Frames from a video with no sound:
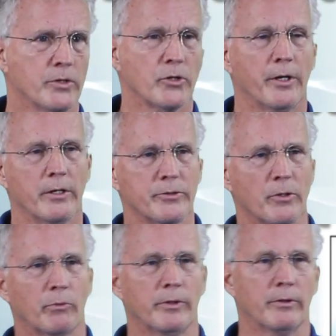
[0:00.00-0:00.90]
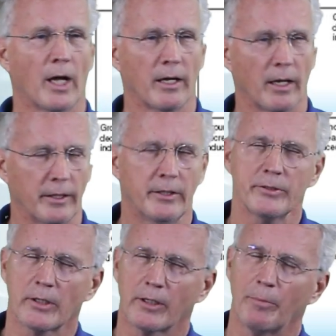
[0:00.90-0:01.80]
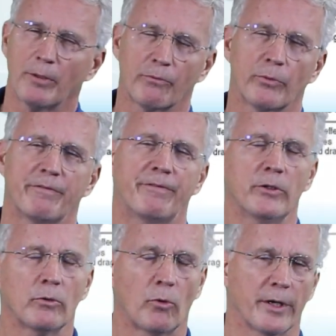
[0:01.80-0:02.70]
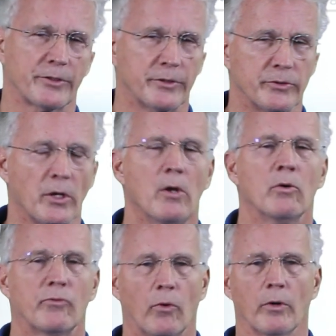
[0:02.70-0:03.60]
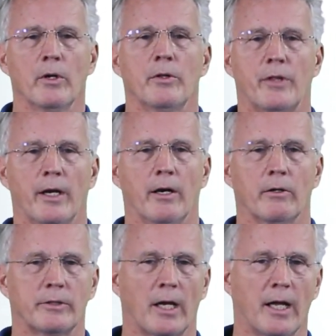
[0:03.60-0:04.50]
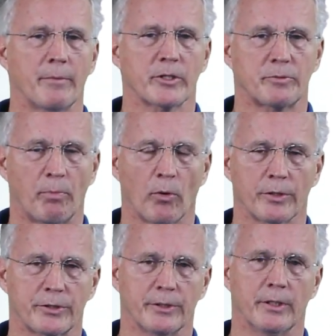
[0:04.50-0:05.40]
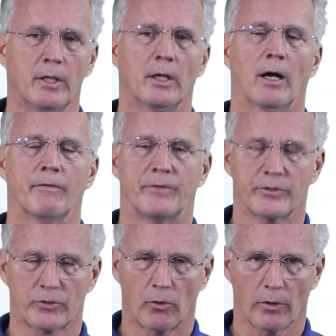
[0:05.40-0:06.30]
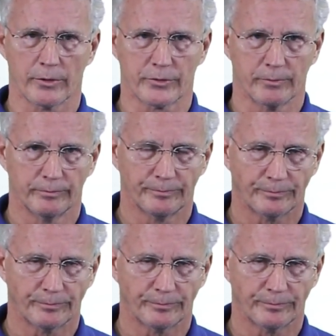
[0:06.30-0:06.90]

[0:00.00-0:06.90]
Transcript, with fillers: So here's a, uh, here's a couple of review questions for the aerodynamics portion of this course.